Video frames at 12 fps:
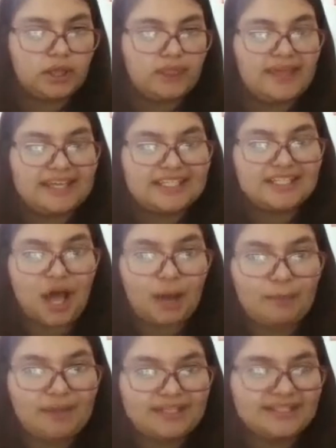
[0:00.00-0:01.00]
That's
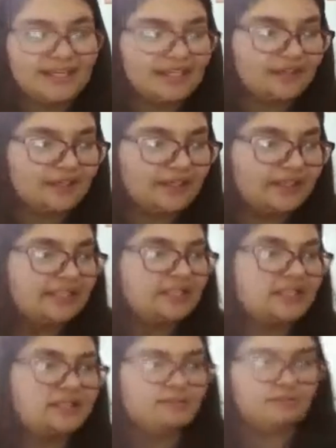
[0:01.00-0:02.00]
not me exaggerating. That's
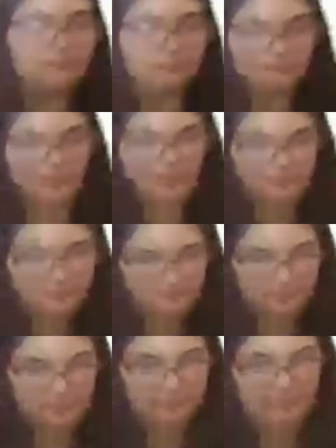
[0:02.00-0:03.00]
just my
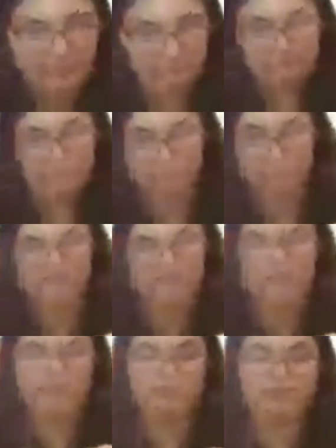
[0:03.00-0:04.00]
voice because I'm trying to
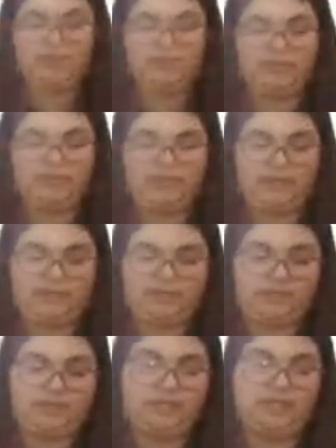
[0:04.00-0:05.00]
grab these dang backings,
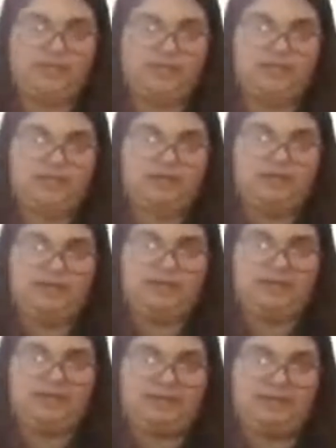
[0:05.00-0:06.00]

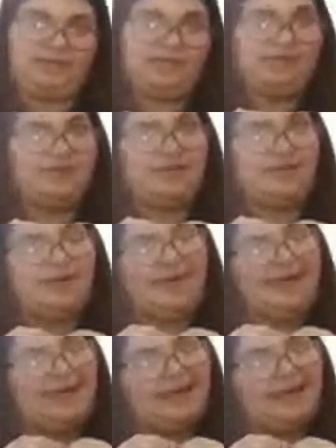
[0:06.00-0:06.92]
and they're rolling away.